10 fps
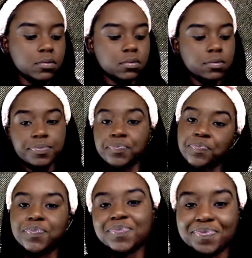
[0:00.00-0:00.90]
And it's
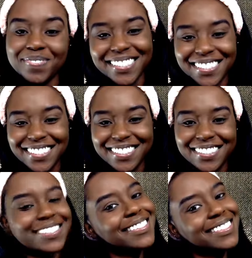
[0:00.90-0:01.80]
actually the L'Oreal.
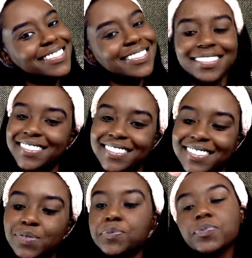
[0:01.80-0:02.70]

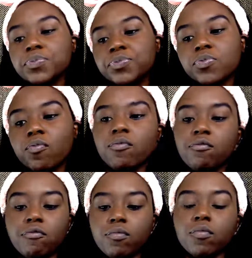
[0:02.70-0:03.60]
Then you're set.
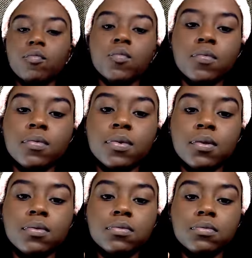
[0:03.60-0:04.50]
Now, if you decide to
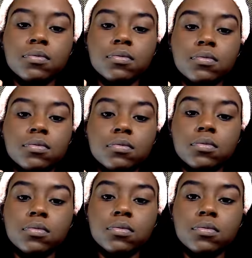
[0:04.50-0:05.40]
go in with a lip
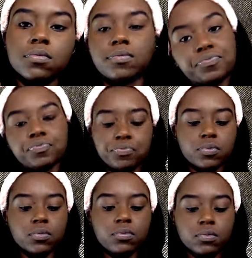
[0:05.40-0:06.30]
product, I decided to
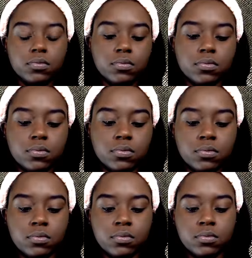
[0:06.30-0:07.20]
go in with NYX
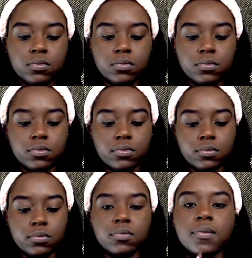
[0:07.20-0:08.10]
Butter Gloss.
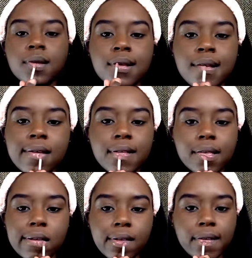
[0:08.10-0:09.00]
And this was
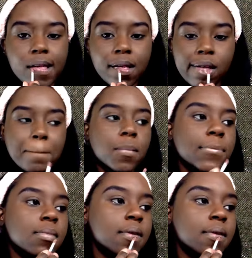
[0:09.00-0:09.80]
$5.